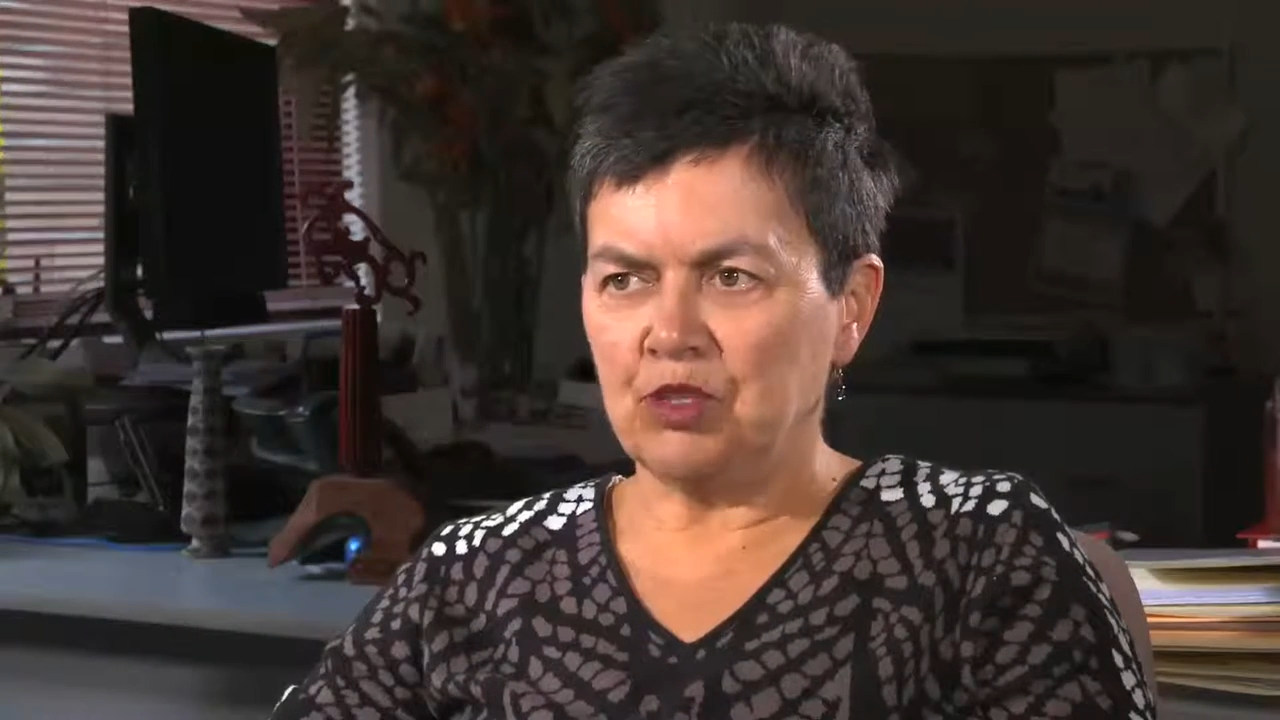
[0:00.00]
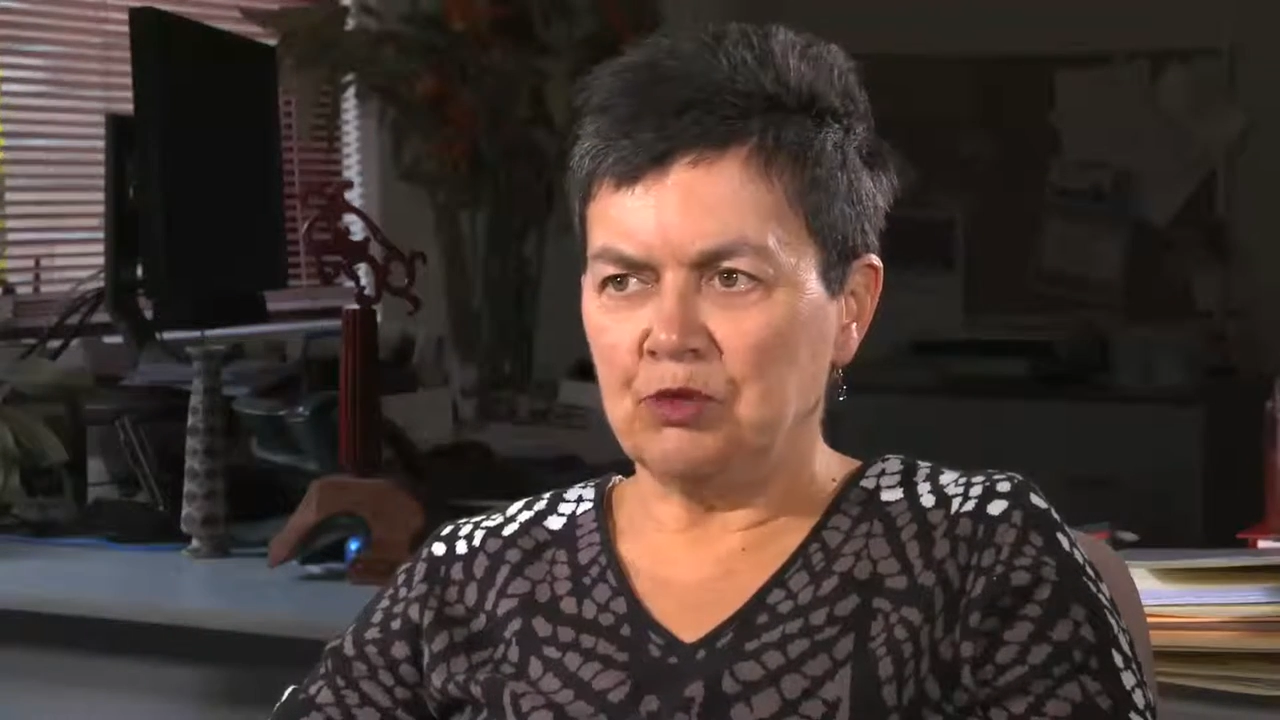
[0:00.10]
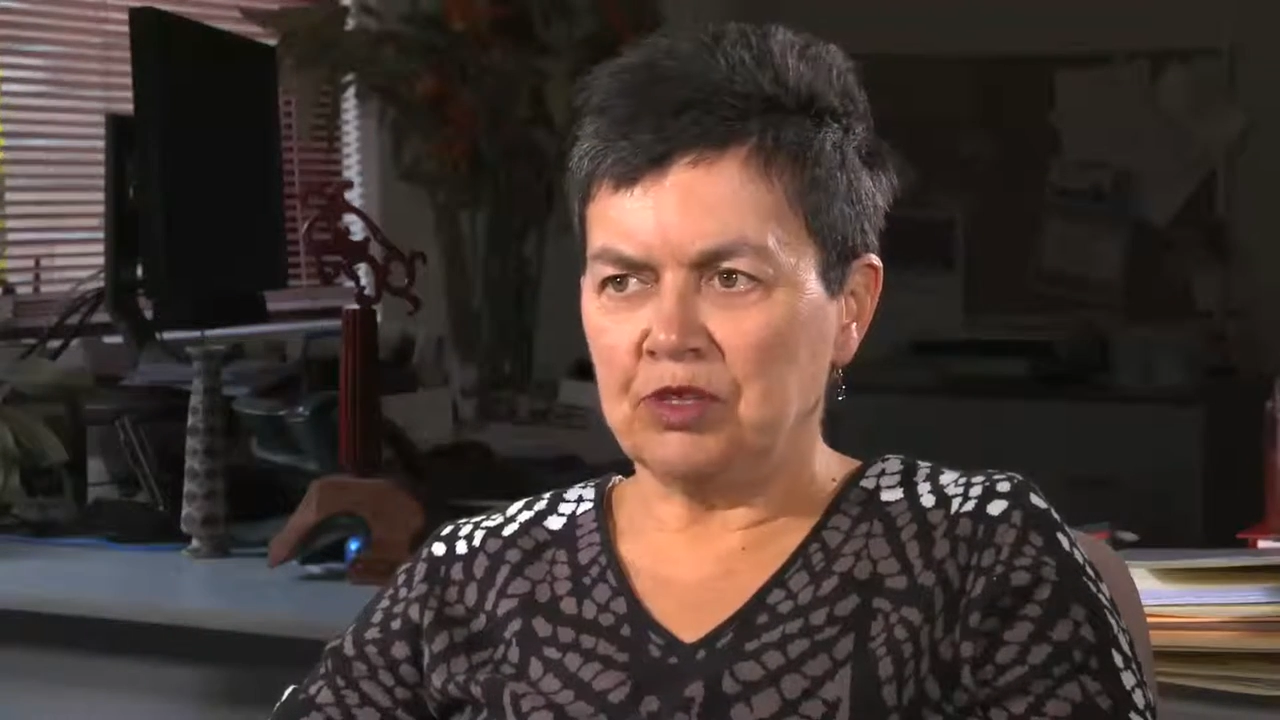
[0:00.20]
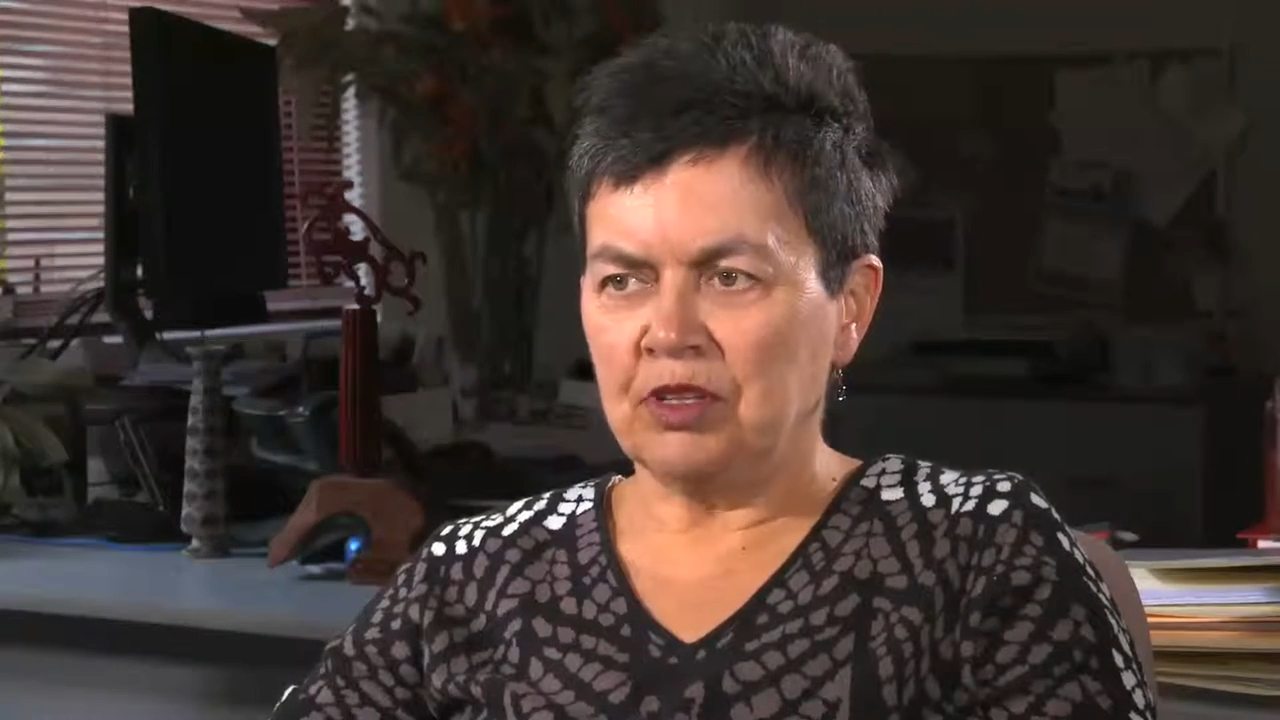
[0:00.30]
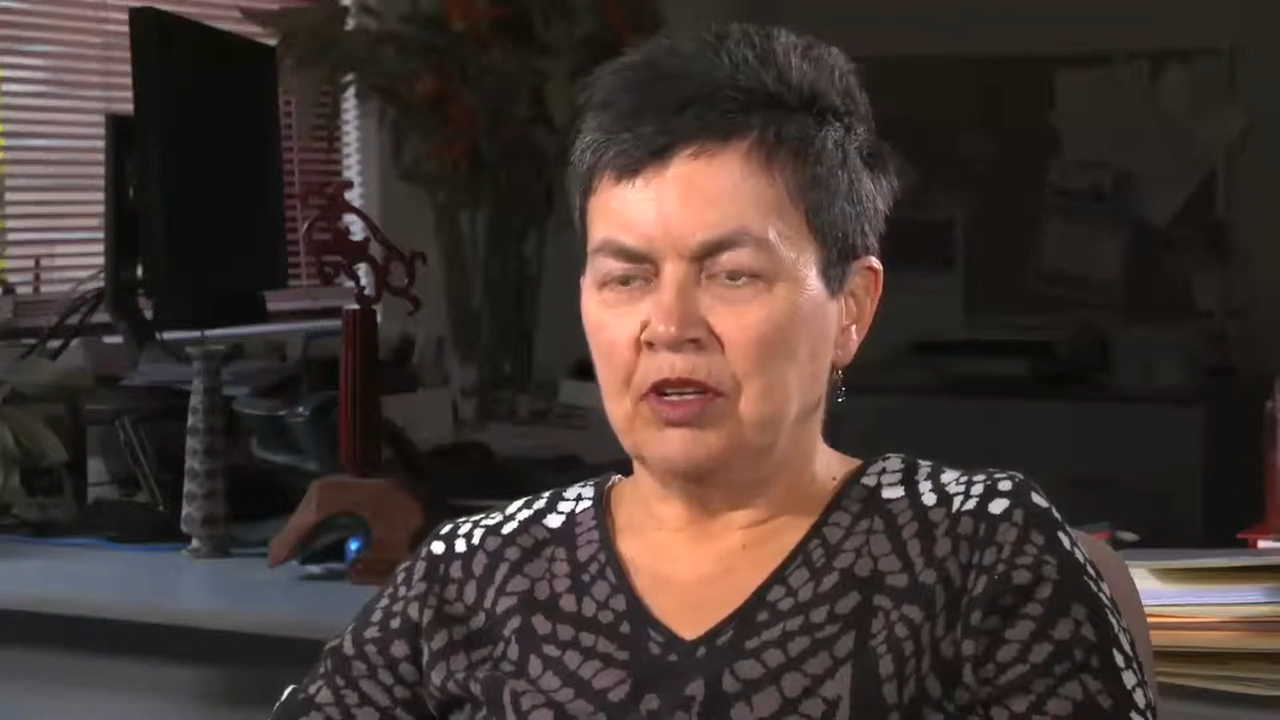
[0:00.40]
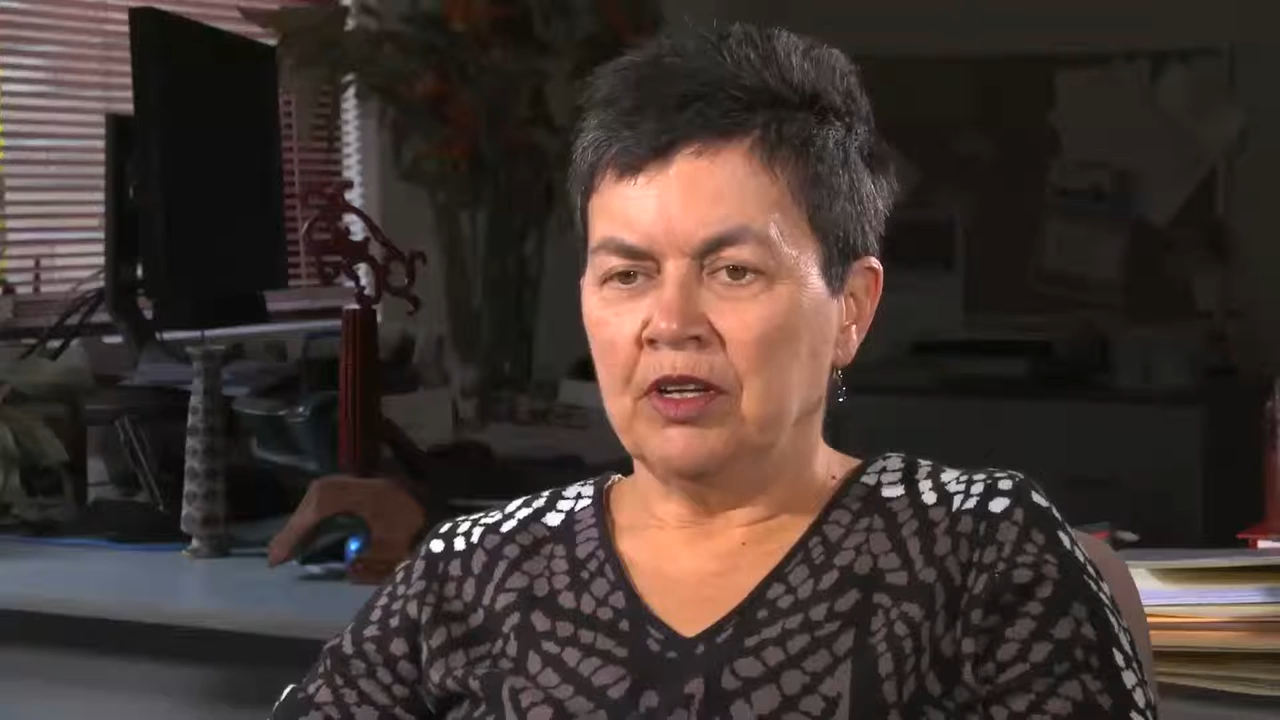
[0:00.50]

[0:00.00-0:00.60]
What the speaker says: to it.